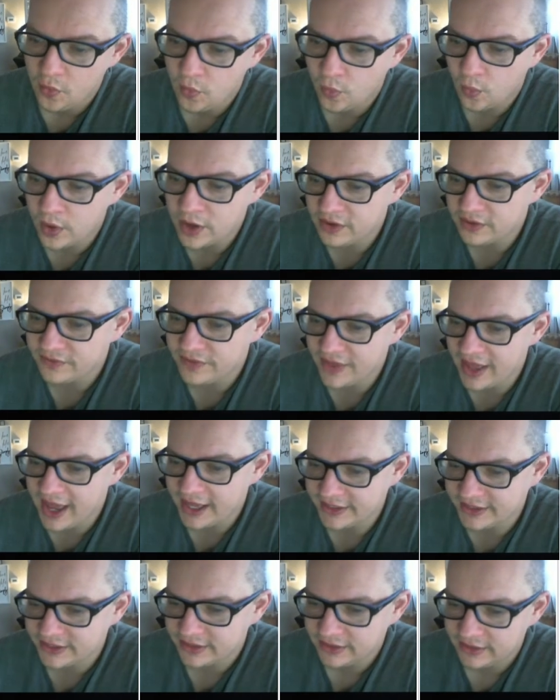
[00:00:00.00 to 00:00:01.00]
Winner of
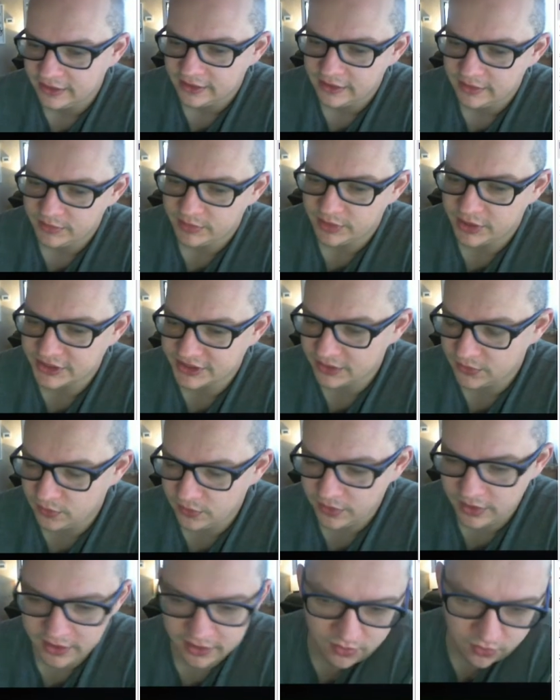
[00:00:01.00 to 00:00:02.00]
that, because
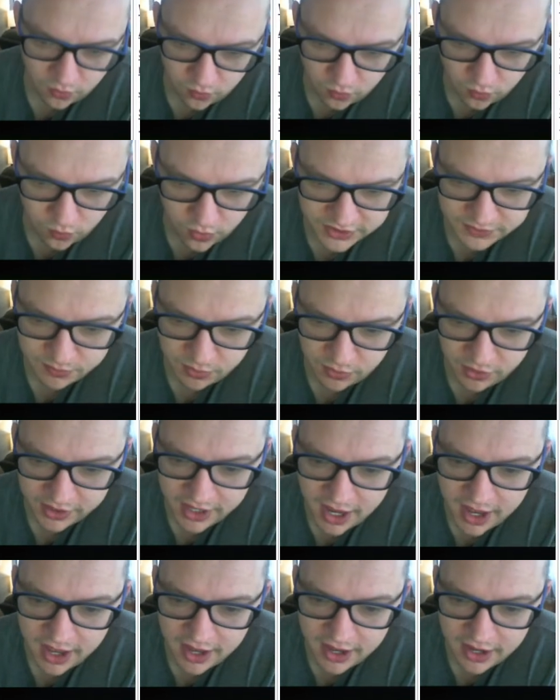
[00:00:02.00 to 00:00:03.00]

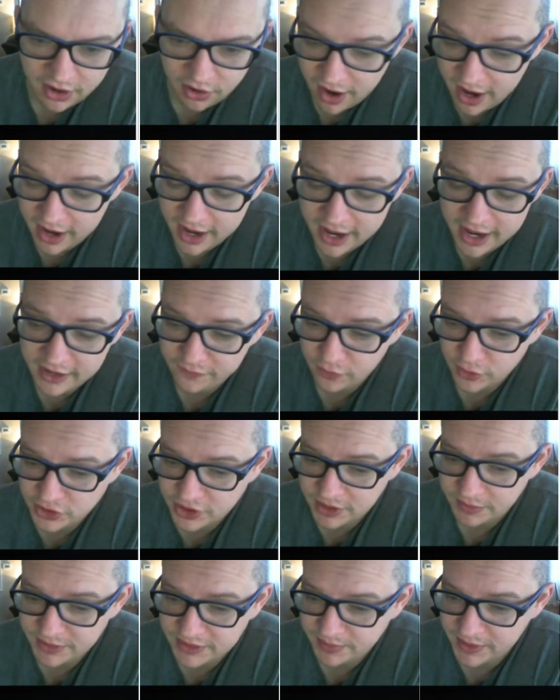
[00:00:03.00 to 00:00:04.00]
Aiken
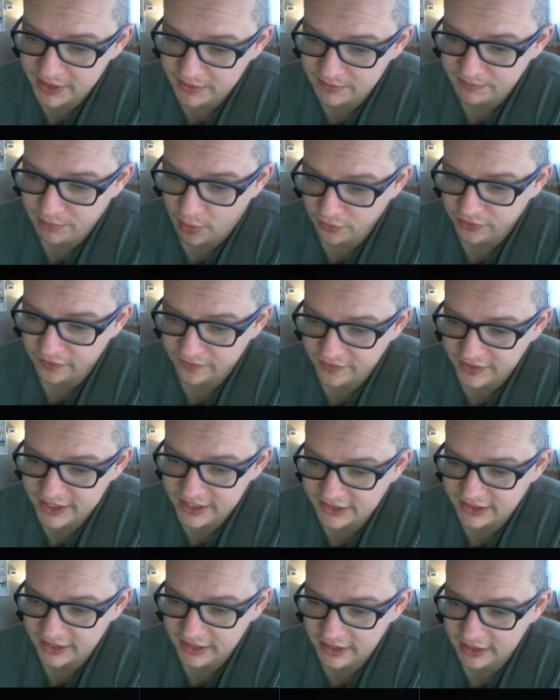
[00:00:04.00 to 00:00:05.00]
First Ship has beaten both of
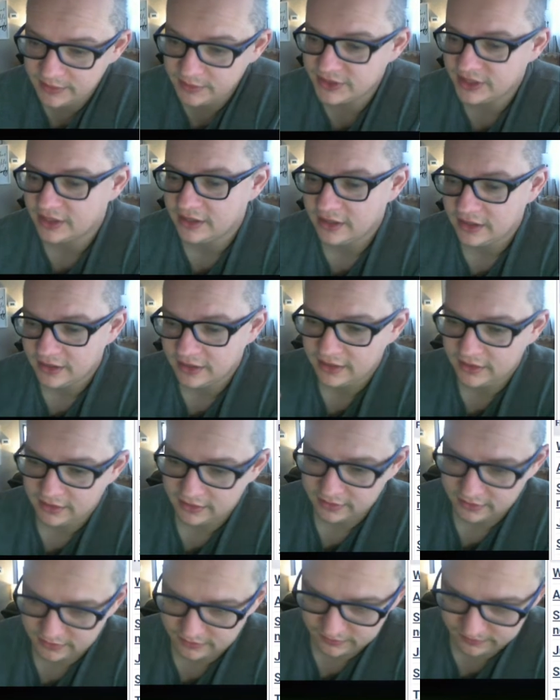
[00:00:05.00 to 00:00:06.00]
these teams.
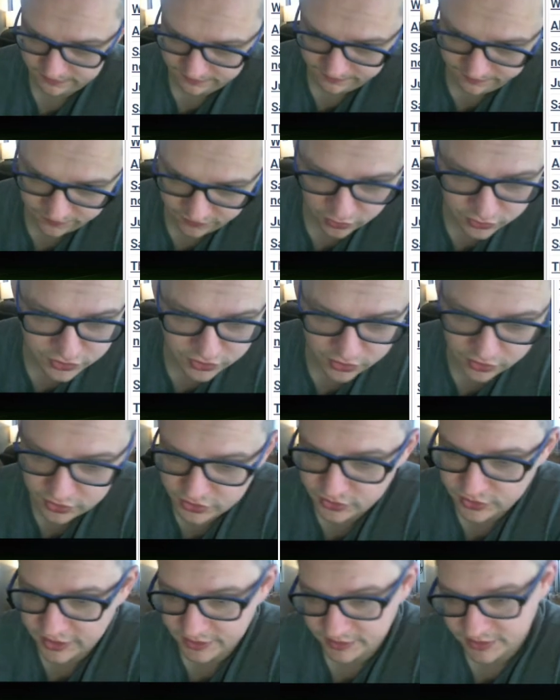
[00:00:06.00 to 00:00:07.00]
Those are the
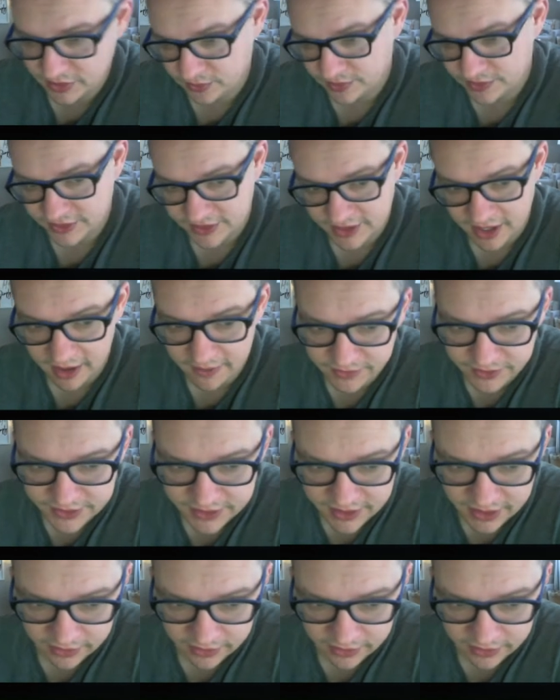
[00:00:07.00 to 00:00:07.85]
only two teams that can win this conference.